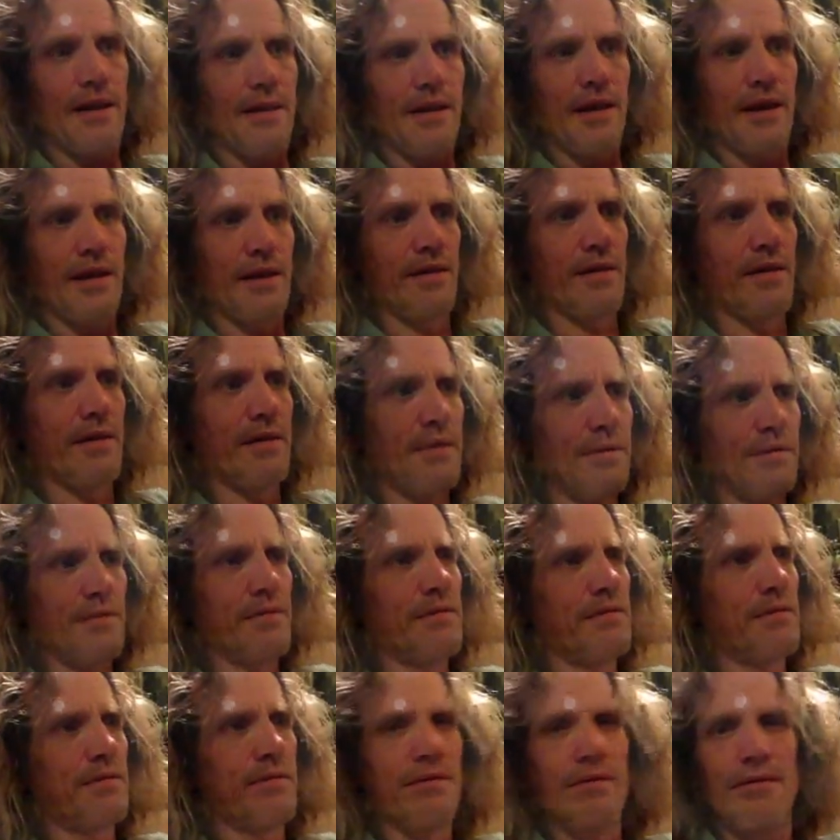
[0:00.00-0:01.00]
then
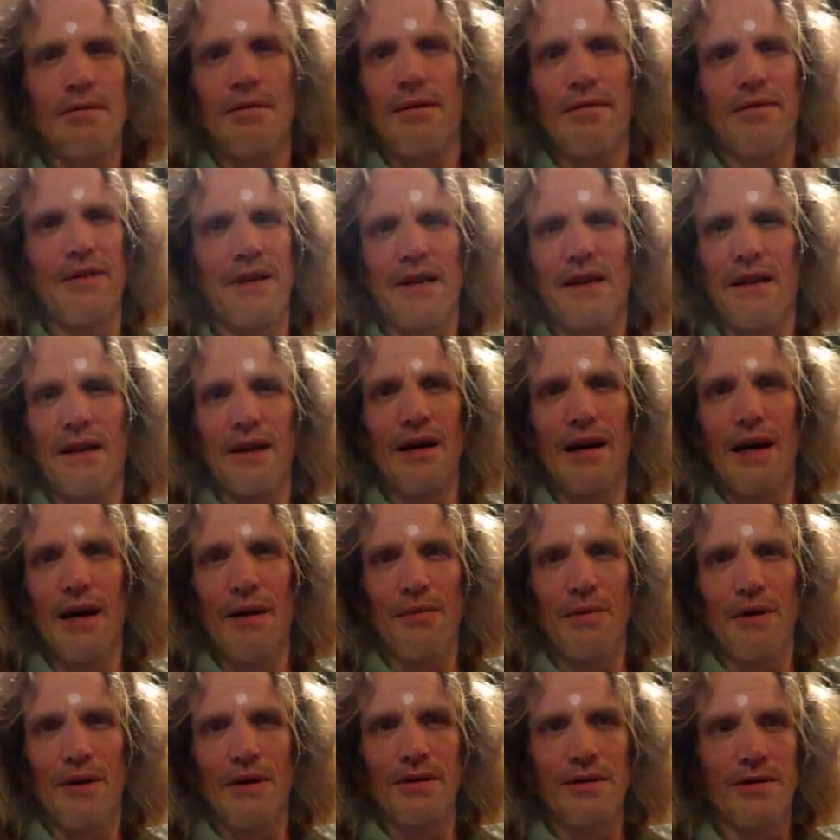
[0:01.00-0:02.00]
whoever the other guy
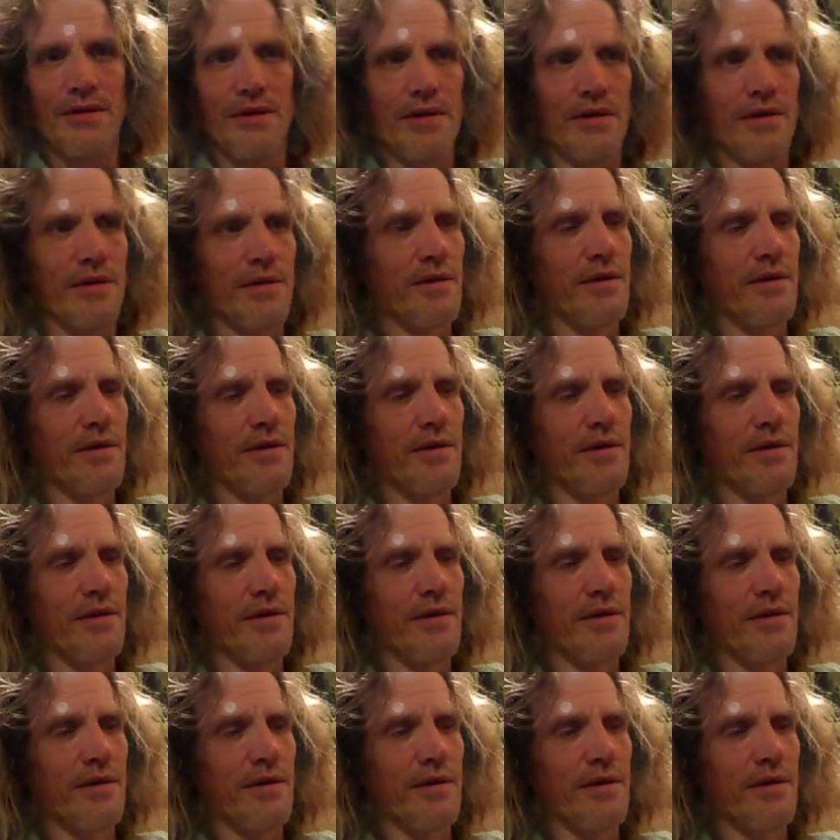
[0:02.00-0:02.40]
was, the